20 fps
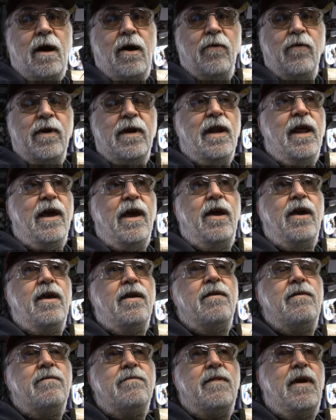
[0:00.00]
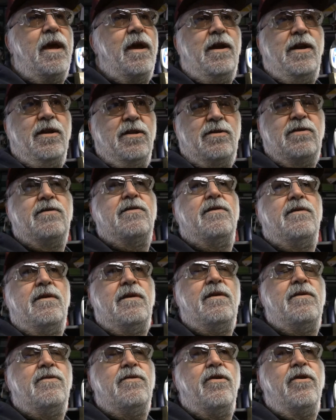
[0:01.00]
relay, and it's
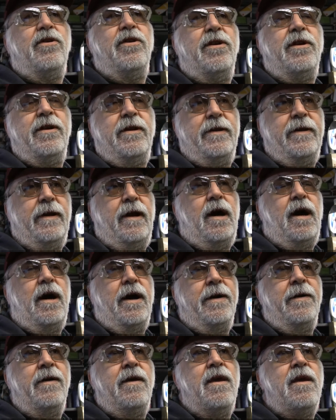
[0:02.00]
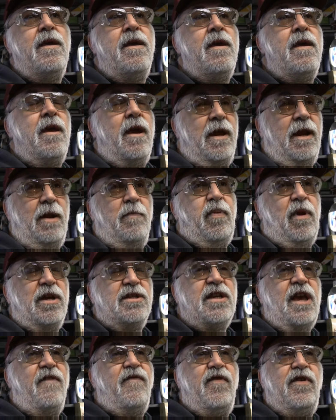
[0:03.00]
turning it on. And then
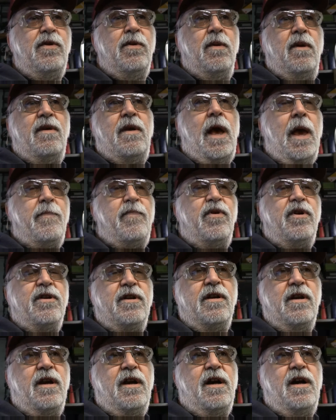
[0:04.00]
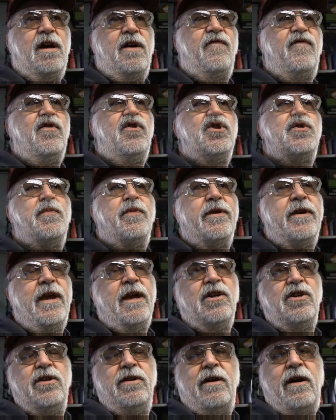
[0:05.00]
plus I put fuse
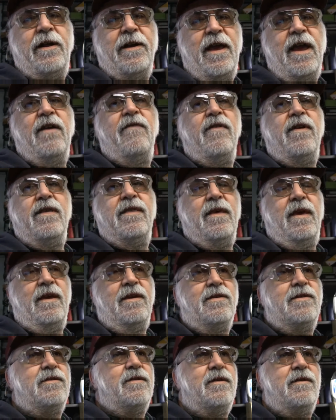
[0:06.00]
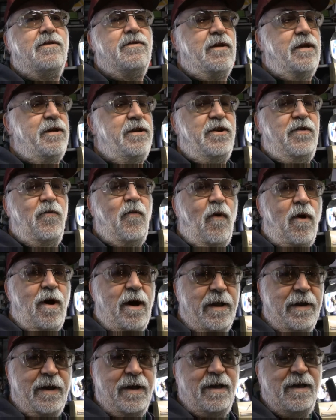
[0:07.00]
protection on everything, because I didn't
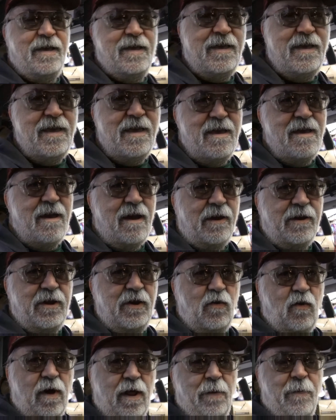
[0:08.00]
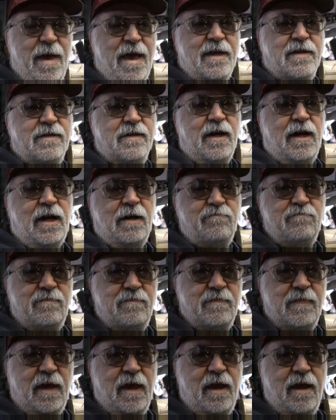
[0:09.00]
want to mess up
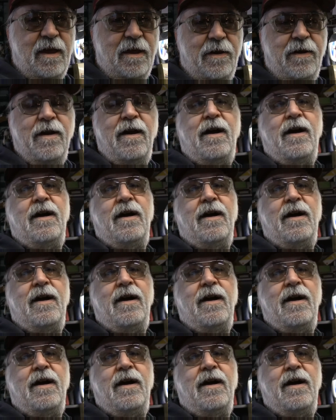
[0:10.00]
and